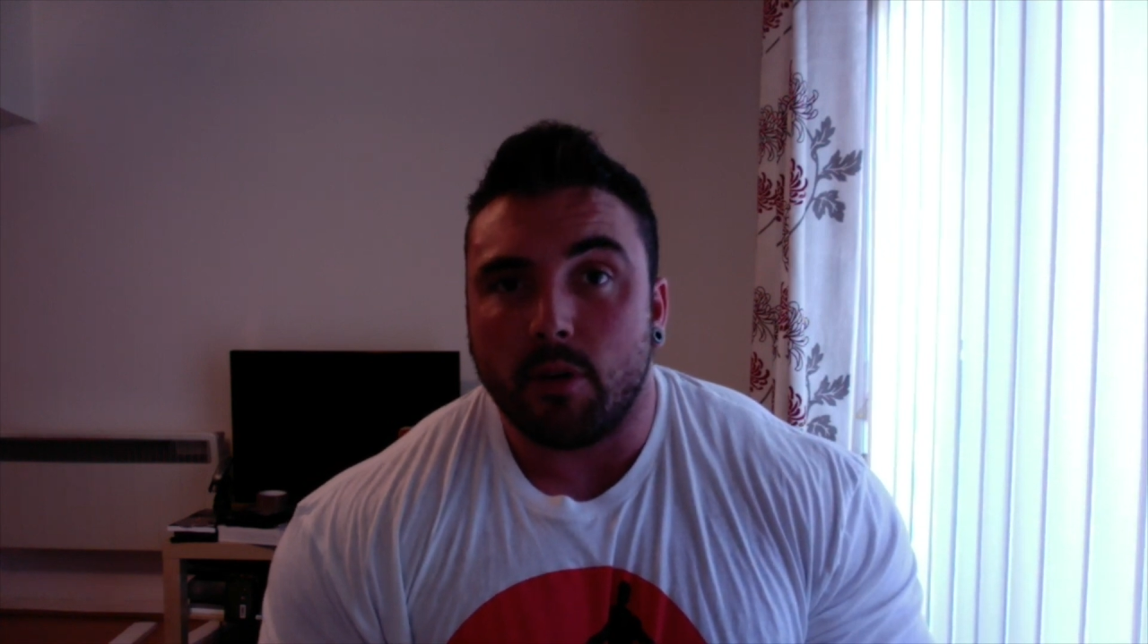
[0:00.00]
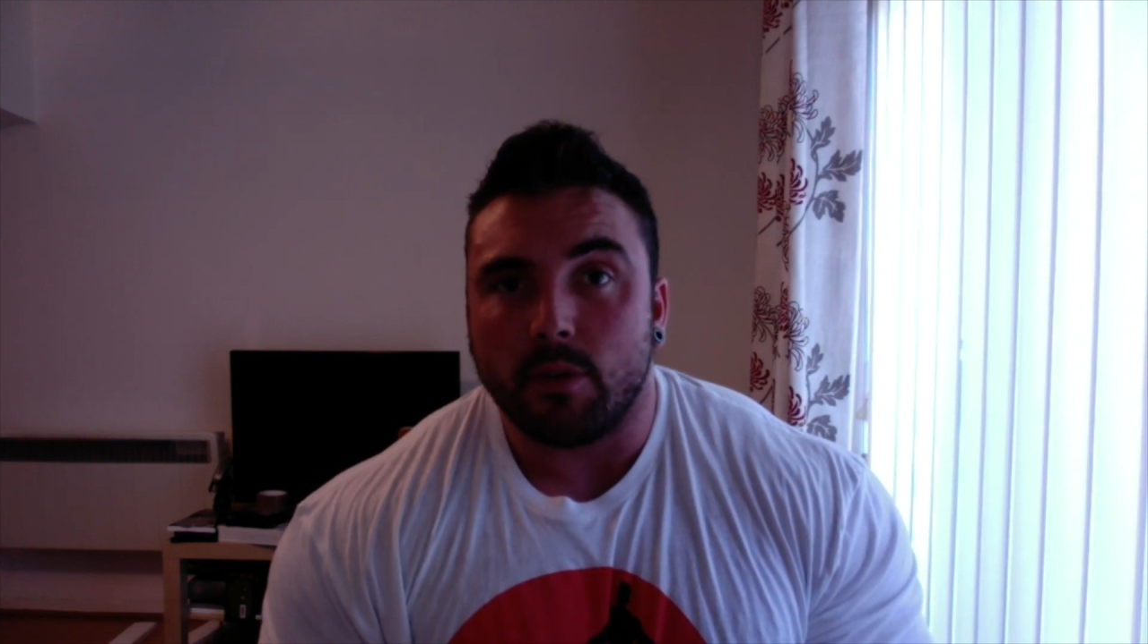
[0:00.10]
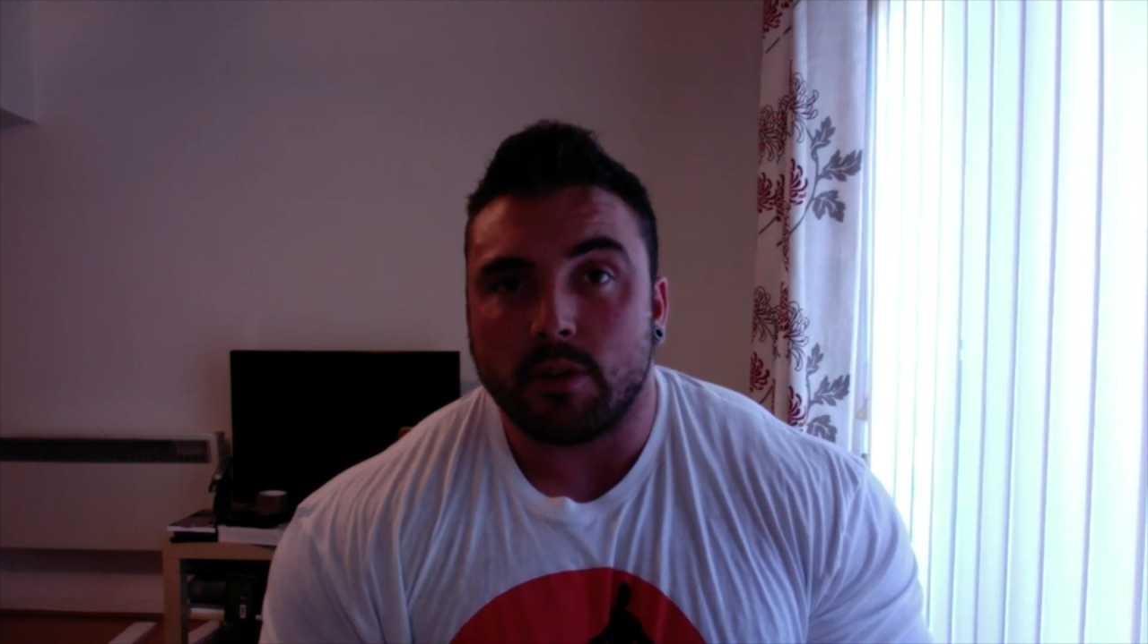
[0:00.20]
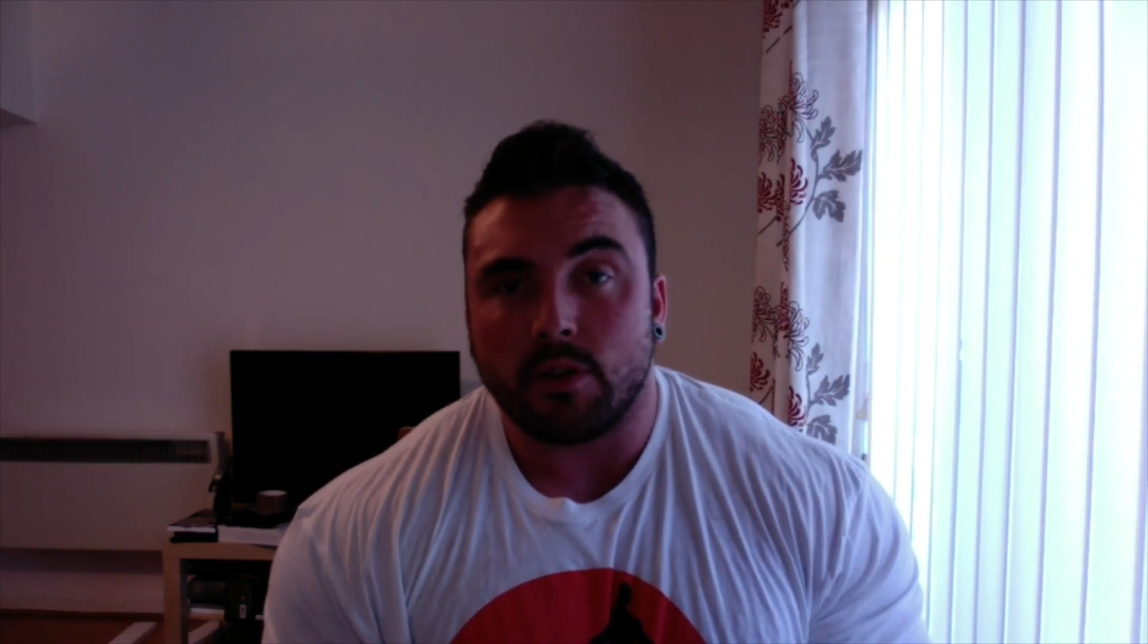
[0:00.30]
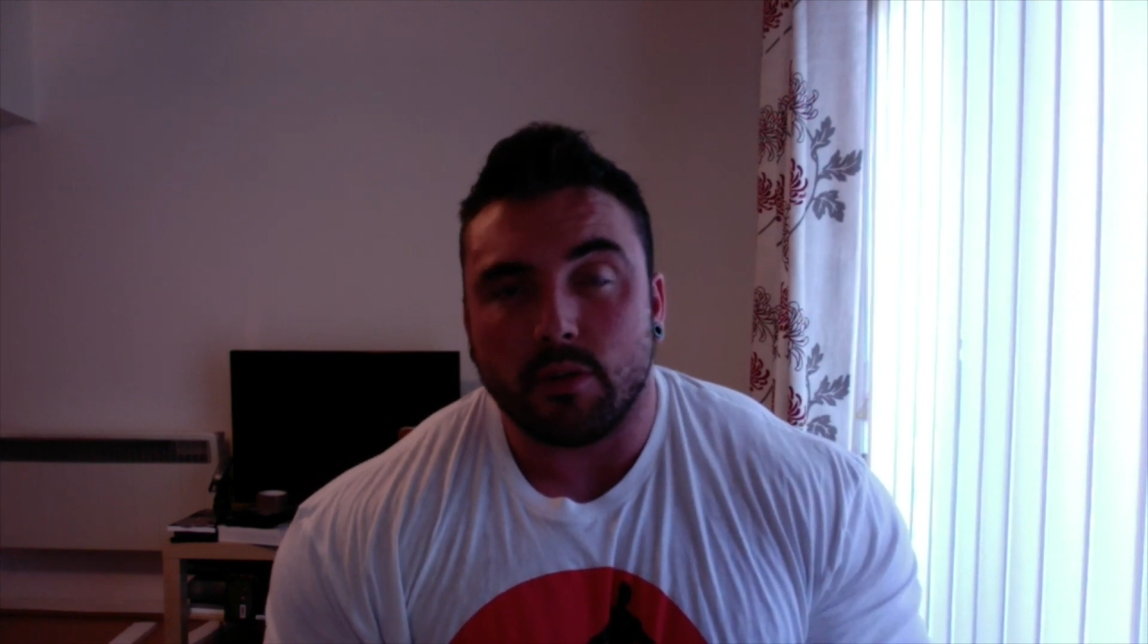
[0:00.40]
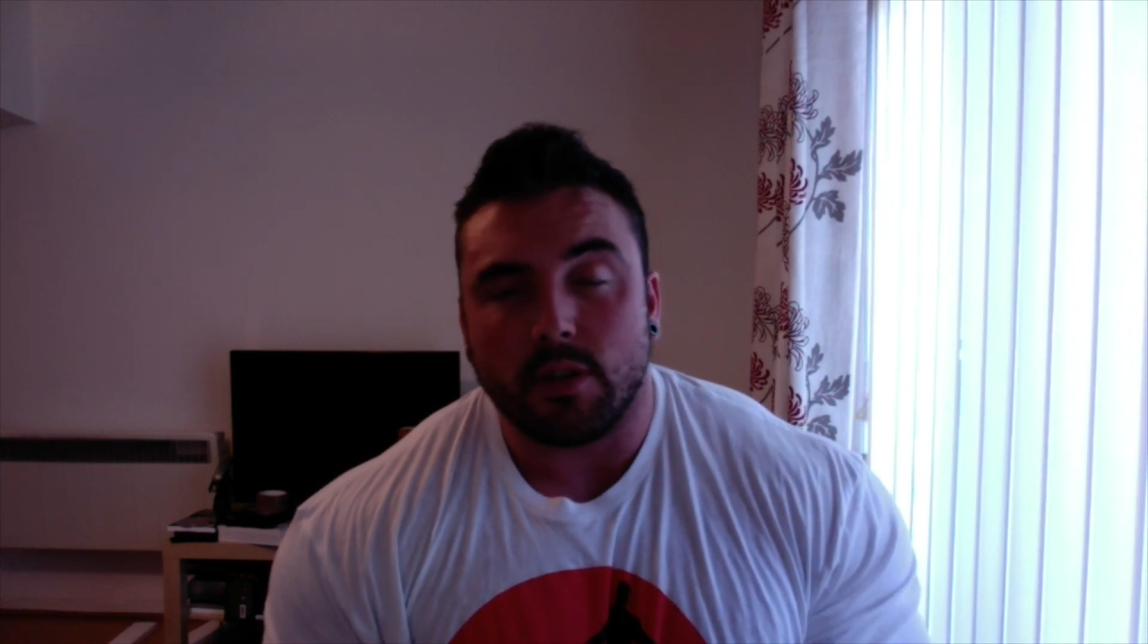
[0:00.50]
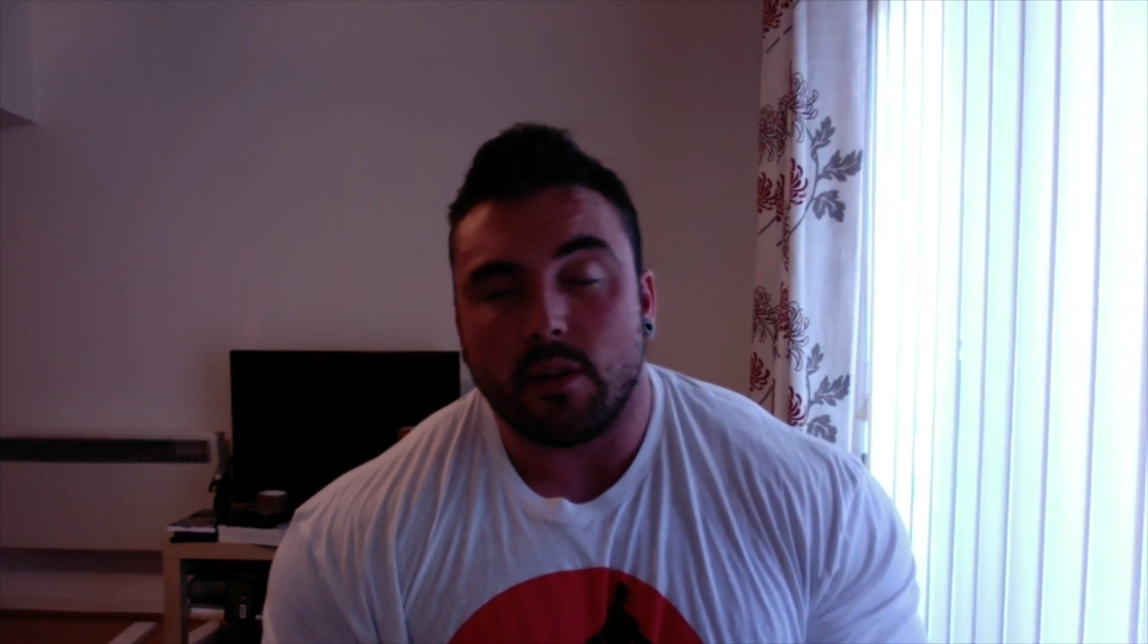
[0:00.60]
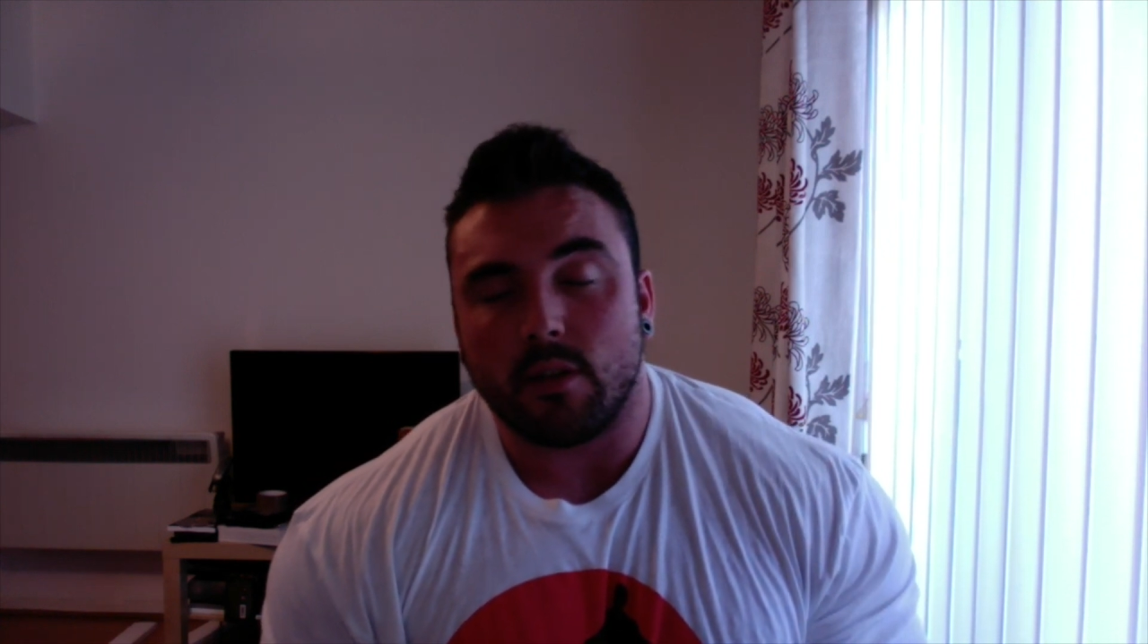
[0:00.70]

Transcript: which was obviously